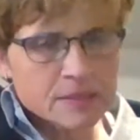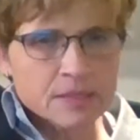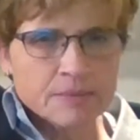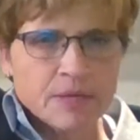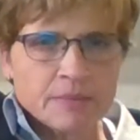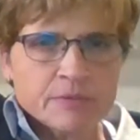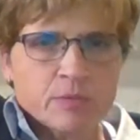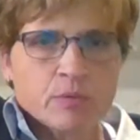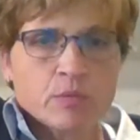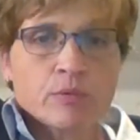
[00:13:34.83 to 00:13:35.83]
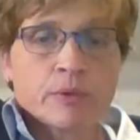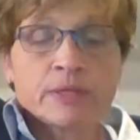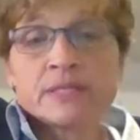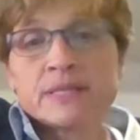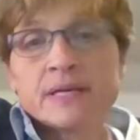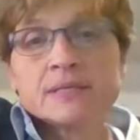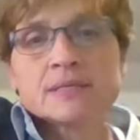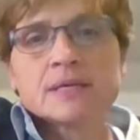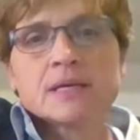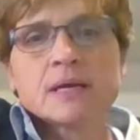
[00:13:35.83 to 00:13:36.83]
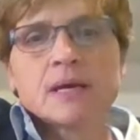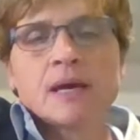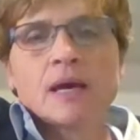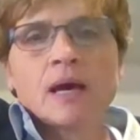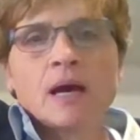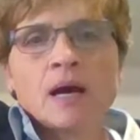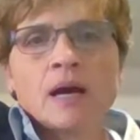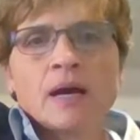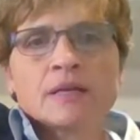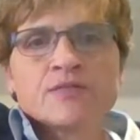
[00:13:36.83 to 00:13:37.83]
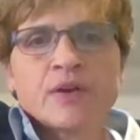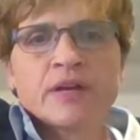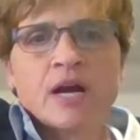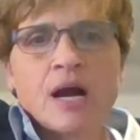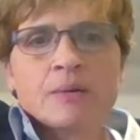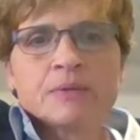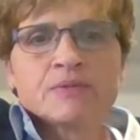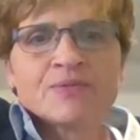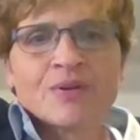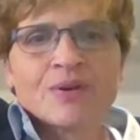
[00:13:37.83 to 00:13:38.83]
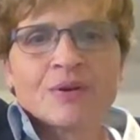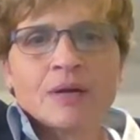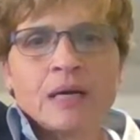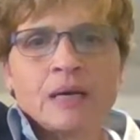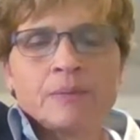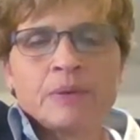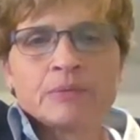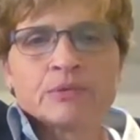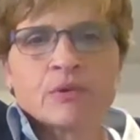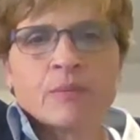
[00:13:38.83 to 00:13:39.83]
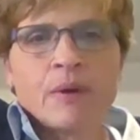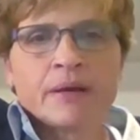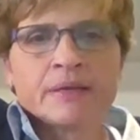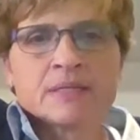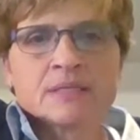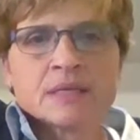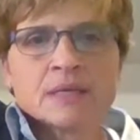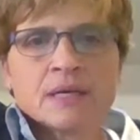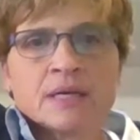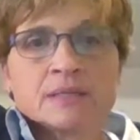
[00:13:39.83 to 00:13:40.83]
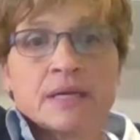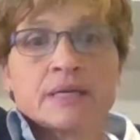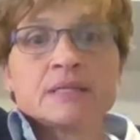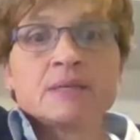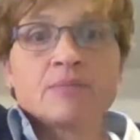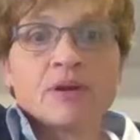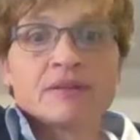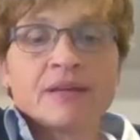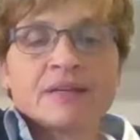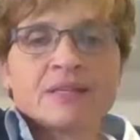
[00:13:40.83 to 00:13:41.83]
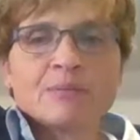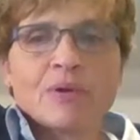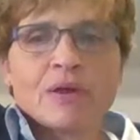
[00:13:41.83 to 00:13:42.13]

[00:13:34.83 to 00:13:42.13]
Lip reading: sometimes when we're really tense, it's very common for people to remind us to take a deep breath, and